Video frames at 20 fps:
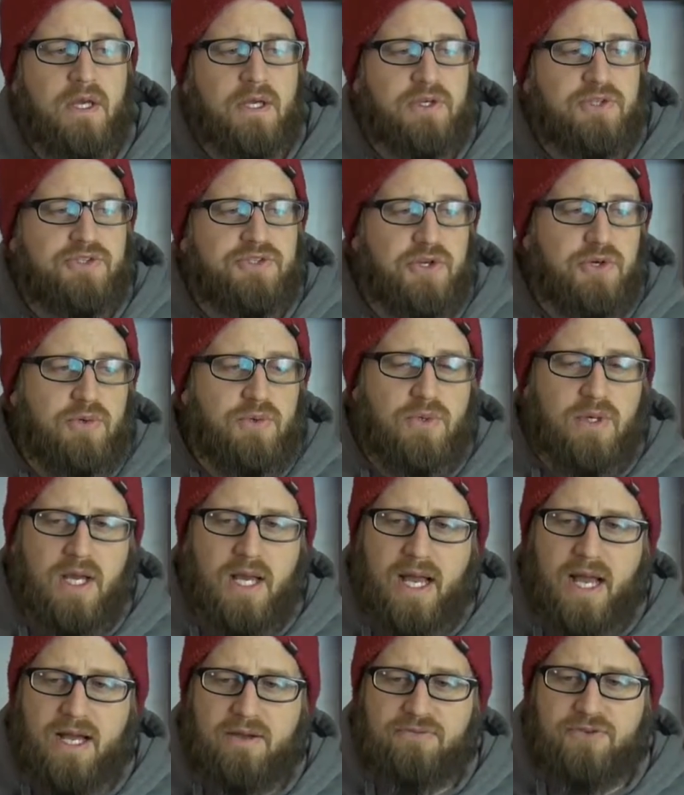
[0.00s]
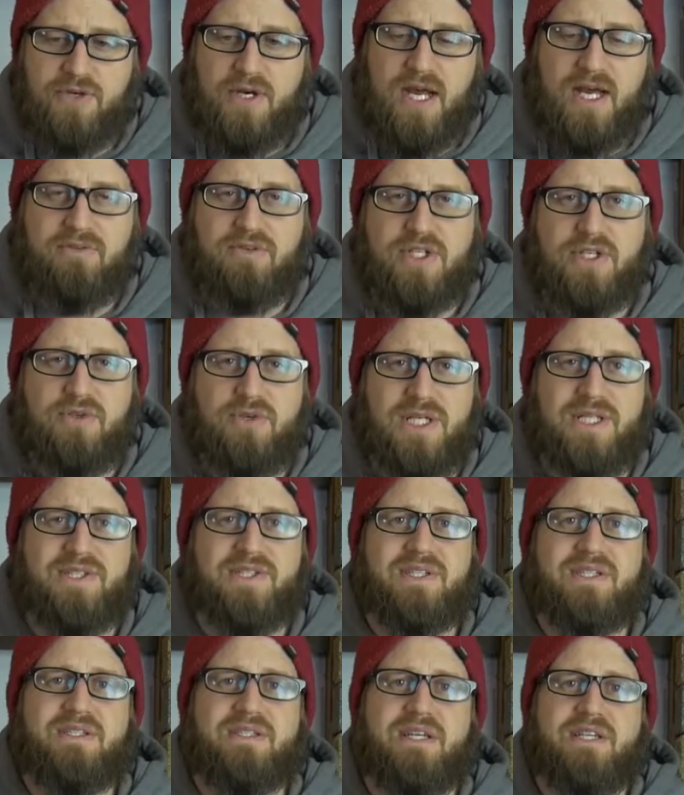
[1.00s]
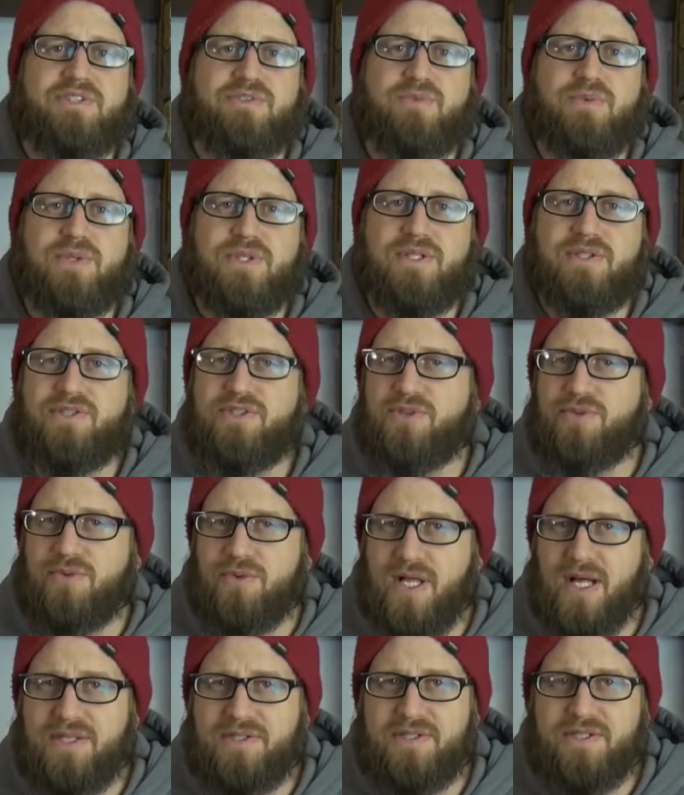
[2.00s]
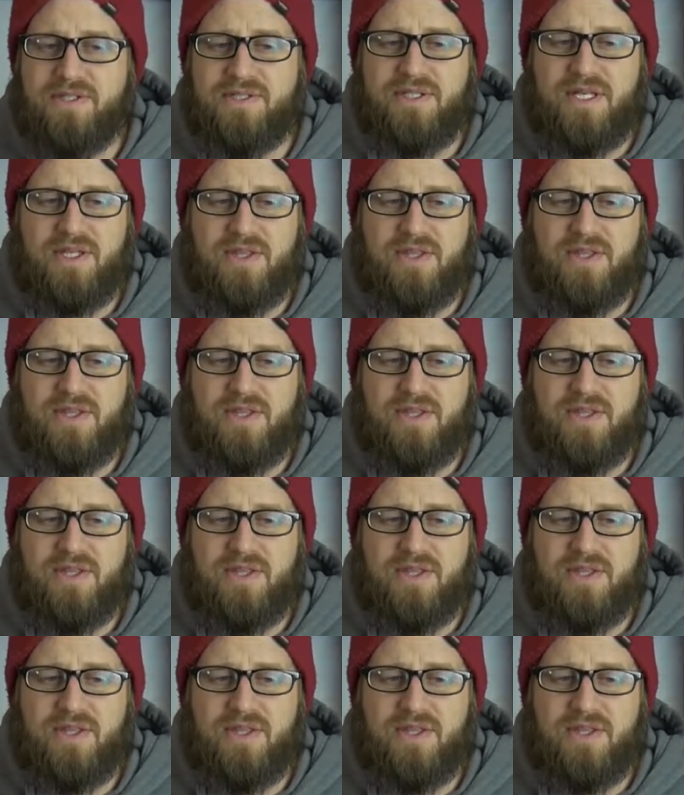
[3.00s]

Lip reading: So after having great success with these two lenses,